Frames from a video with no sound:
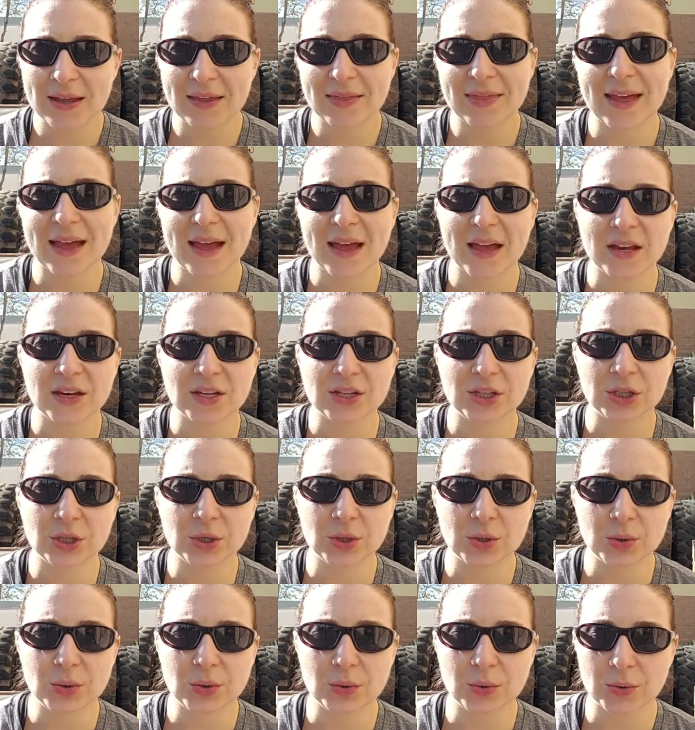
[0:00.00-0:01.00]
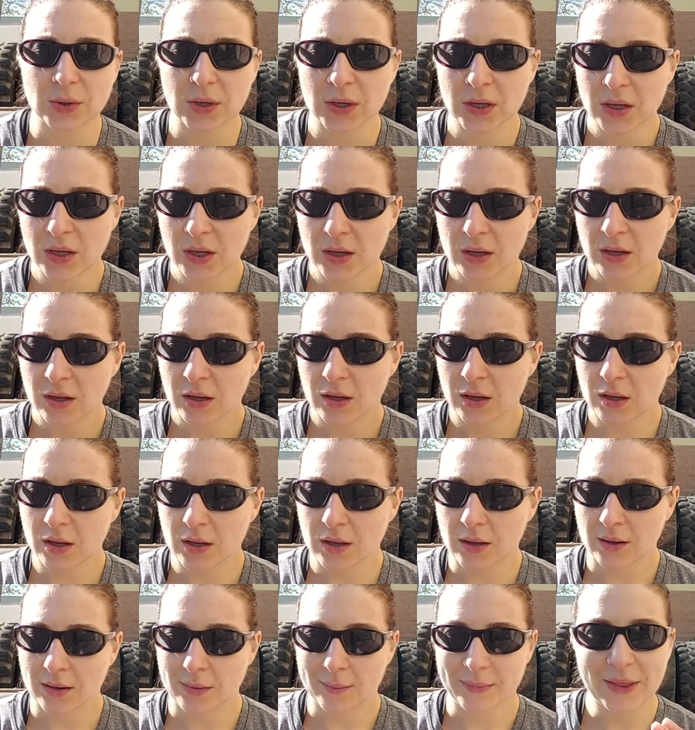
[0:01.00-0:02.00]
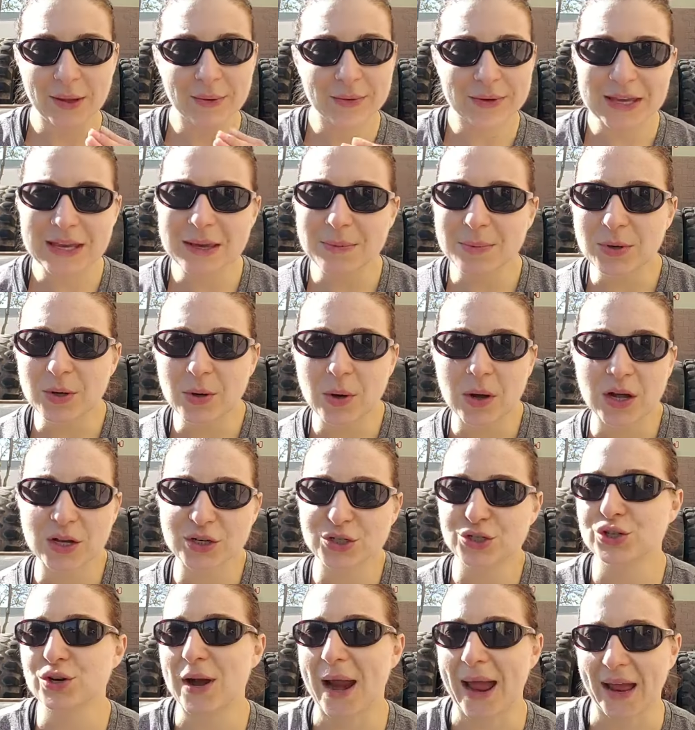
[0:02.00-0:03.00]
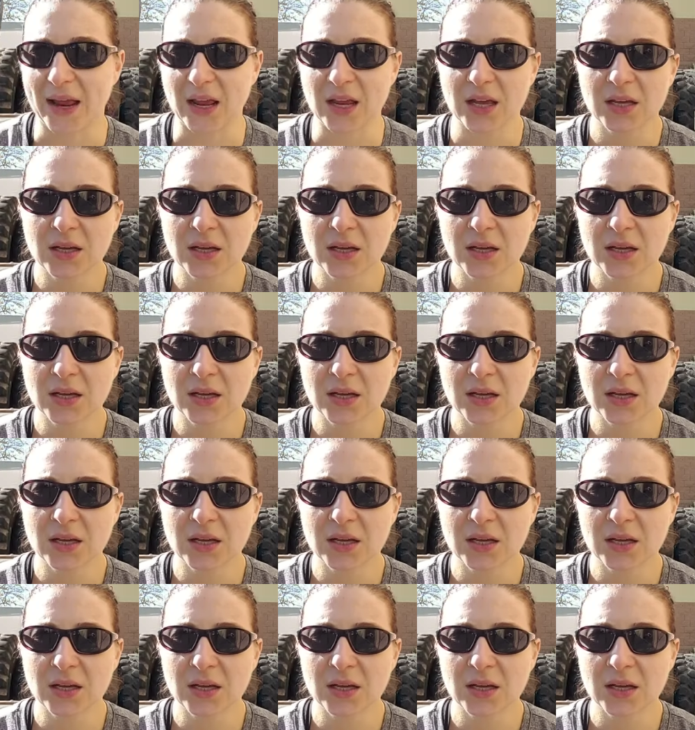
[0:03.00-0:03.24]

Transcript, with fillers: that you um, that will keep you on track.